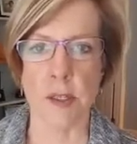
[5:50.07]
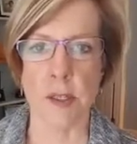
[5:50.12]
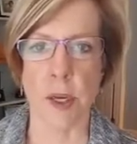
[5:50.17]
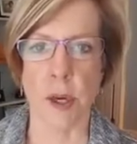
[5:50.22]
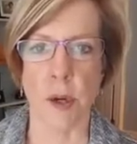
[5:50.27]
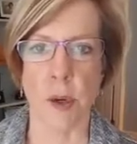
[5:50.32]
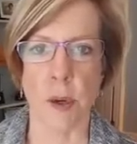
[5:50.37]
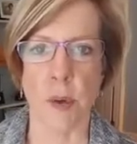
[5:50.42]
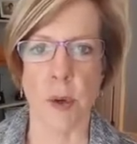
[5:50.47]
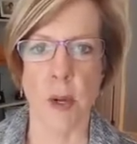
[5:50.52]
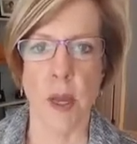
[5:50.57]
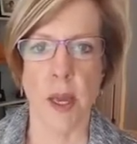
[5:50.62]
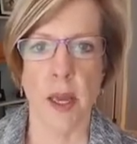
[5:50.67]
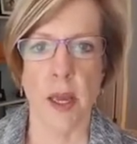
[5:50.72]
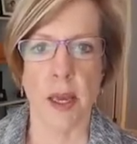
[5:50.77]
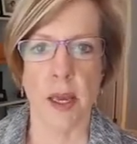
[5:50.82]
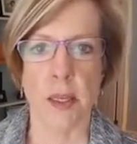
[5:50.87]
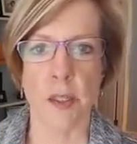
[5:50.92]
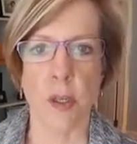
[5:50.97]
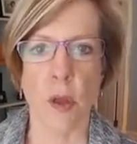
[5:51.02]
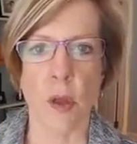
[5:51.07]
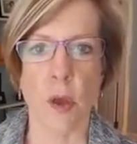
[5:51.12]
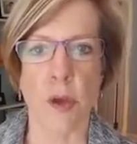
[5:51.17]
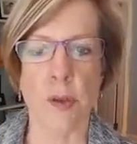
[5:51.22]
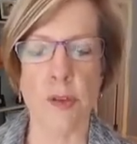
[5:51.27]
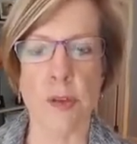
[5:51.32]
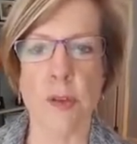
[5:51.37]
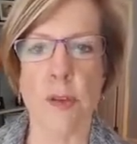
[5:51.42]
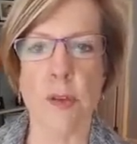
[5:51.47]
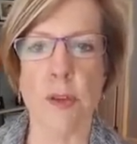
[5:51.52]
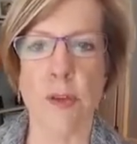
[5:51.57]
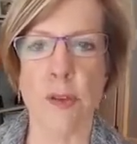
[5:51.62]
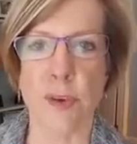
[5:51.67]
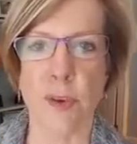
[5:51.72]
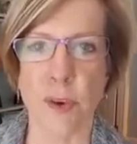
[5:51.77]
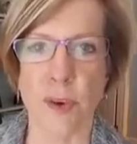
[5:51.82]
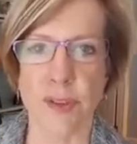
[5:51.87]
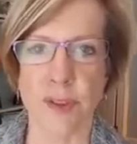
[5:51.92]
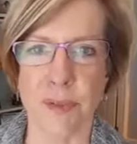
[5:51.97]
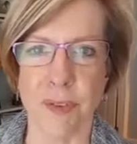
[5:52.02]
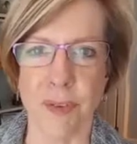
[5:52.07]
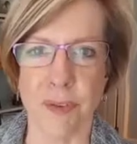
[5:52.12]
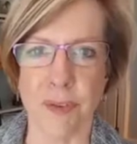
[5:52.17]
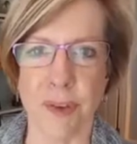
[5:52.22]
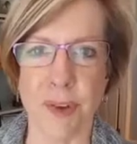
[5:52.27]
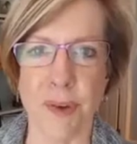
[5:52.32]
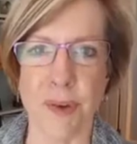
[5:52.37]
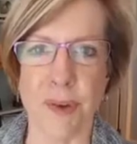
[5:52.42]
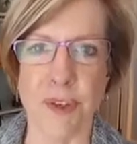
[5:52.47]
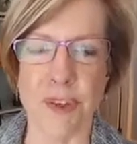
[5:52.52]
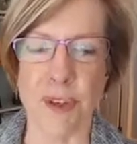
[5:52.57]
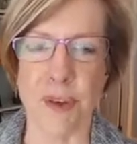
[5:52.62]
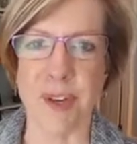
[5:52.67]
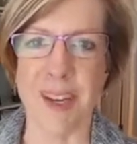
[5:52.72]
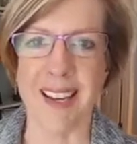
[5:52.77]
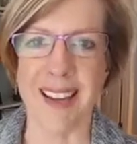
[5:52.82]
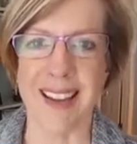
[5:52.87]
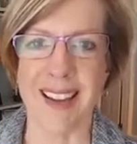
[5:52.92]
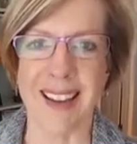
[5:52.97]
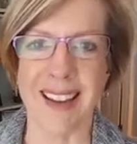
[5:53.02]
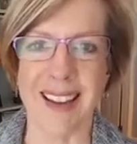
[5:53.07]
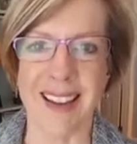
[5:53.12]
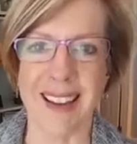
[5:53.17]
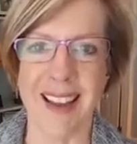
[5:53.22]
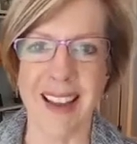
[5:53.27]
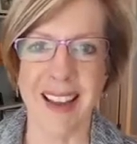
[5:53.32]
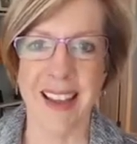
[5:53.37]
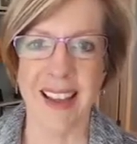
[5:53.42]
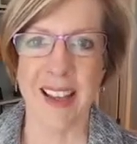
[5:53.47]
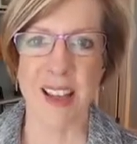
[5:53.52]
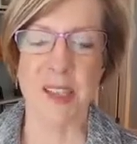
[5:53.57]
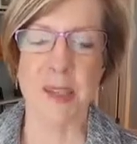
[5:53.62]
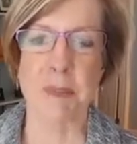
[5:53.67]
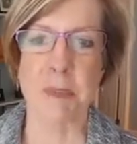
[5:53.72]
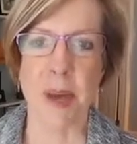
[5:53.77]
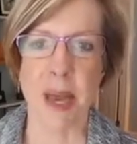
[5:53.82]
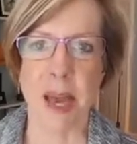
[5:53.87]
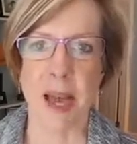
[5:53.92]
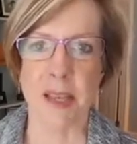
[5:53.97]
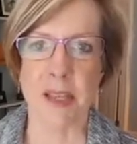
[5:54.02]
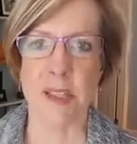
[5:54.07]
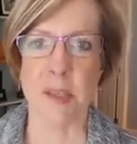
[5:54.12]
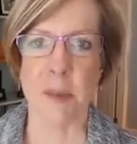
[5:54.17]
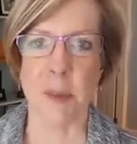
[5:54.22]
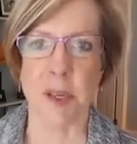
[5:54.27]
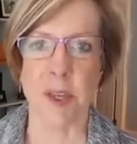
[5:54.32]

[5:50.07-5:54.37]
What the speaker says: So as close to the source of the food as you can get is best,